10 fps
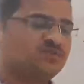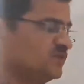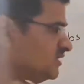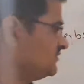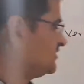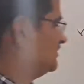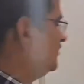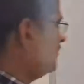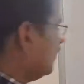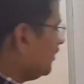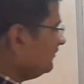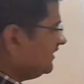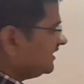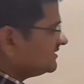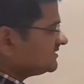verbs, or we
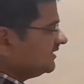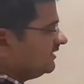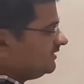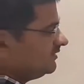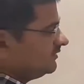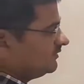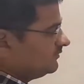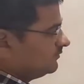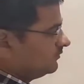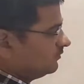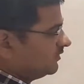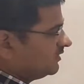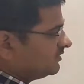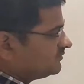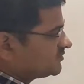can say
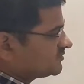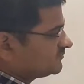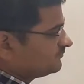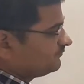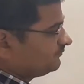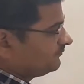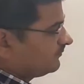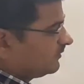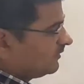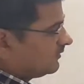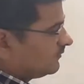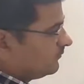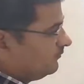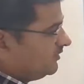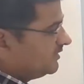verbs
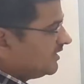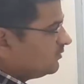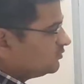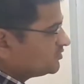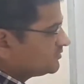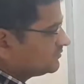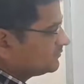without